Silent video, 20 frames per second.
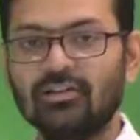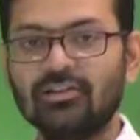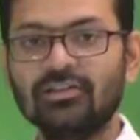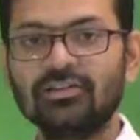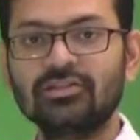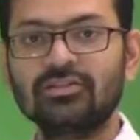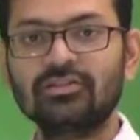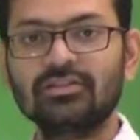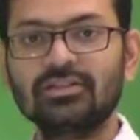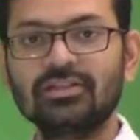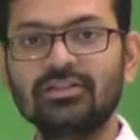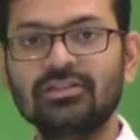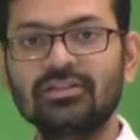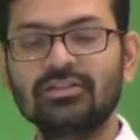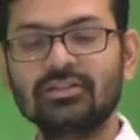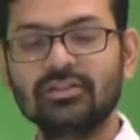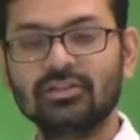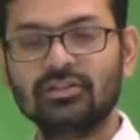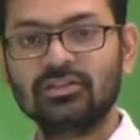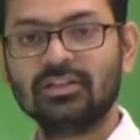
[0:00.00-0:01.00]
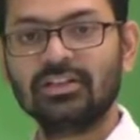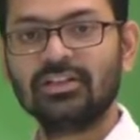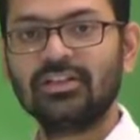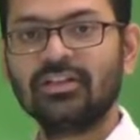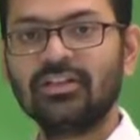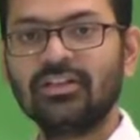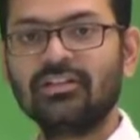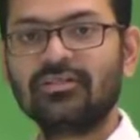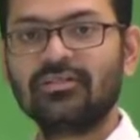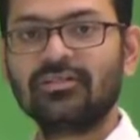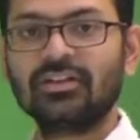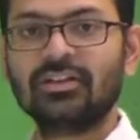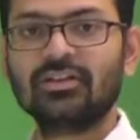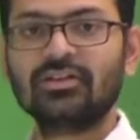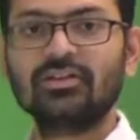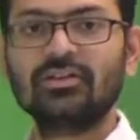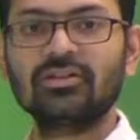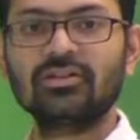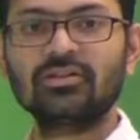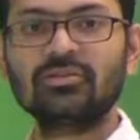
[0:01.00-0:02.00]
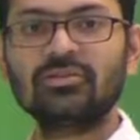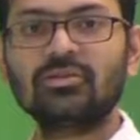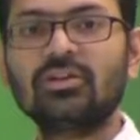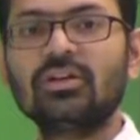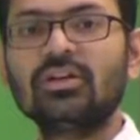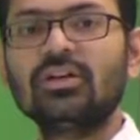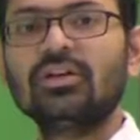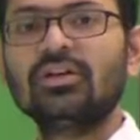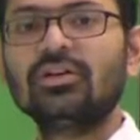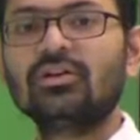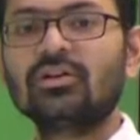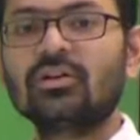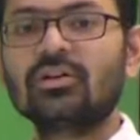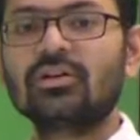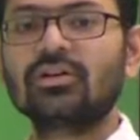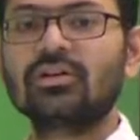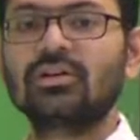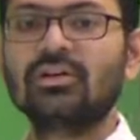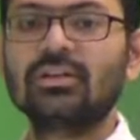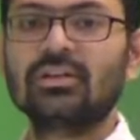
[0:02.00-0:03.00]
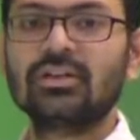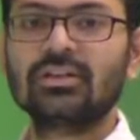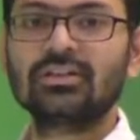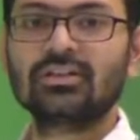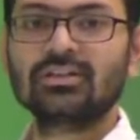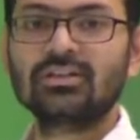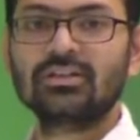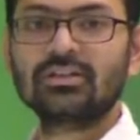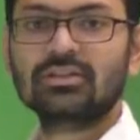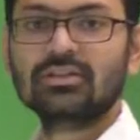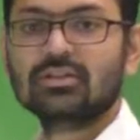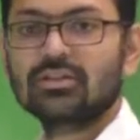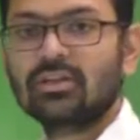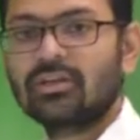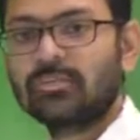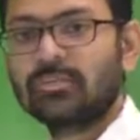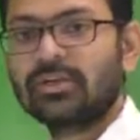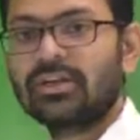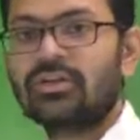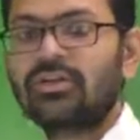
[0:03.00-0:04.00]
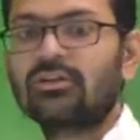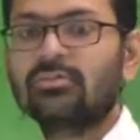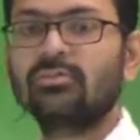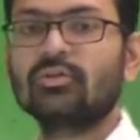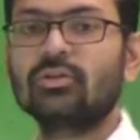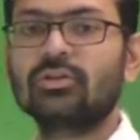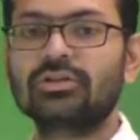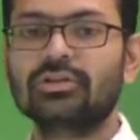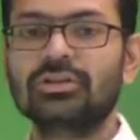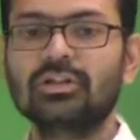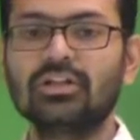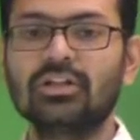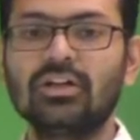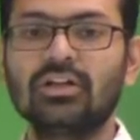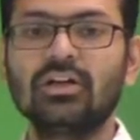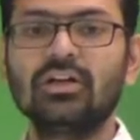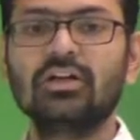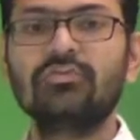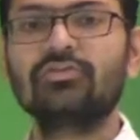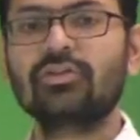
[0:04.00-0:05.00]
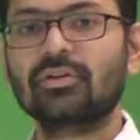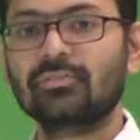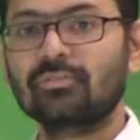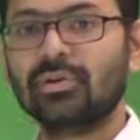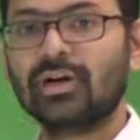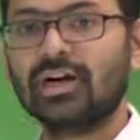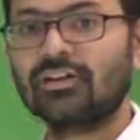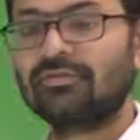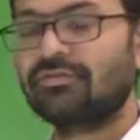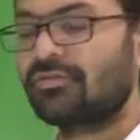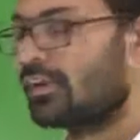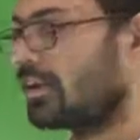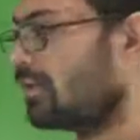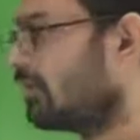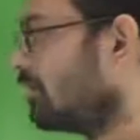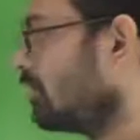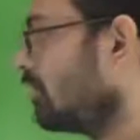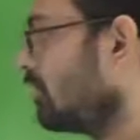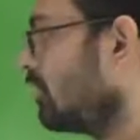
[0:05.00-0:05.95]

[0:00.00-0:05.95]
all the students, today here we are going to talk the topic motion from part 5